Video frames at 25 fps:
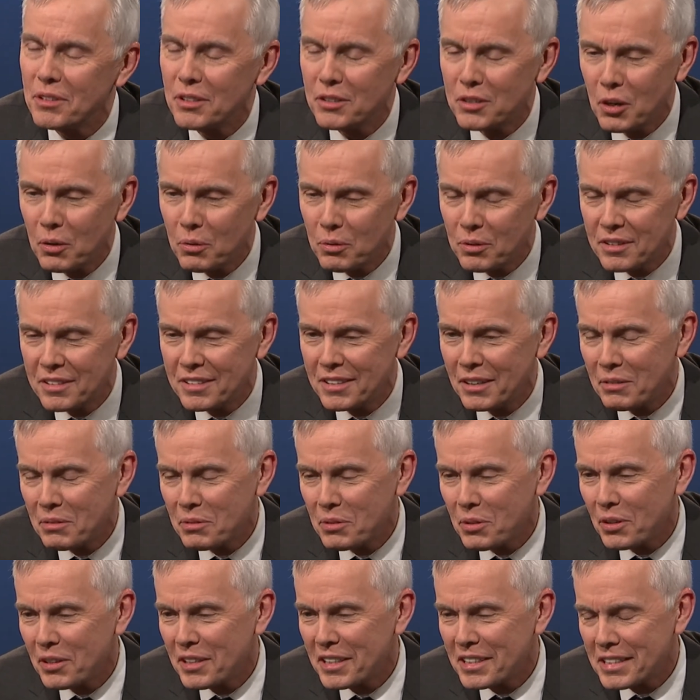don't
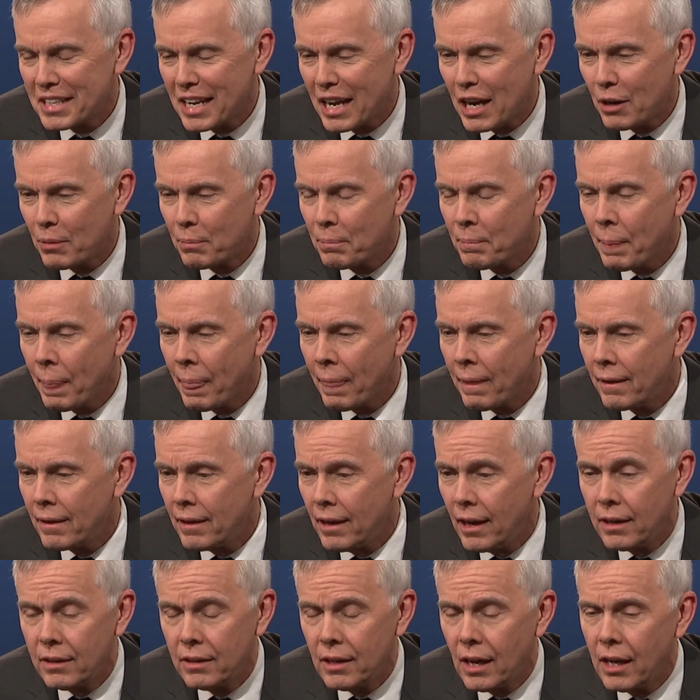turn us down.
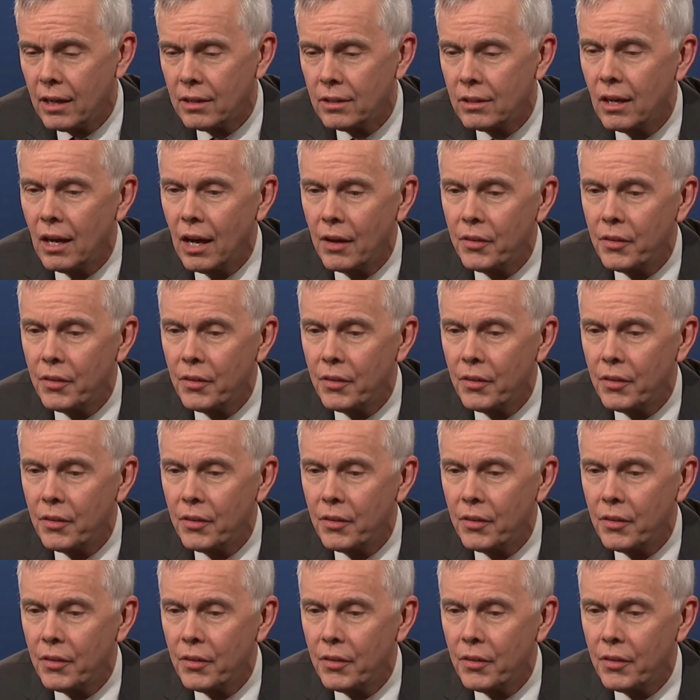And I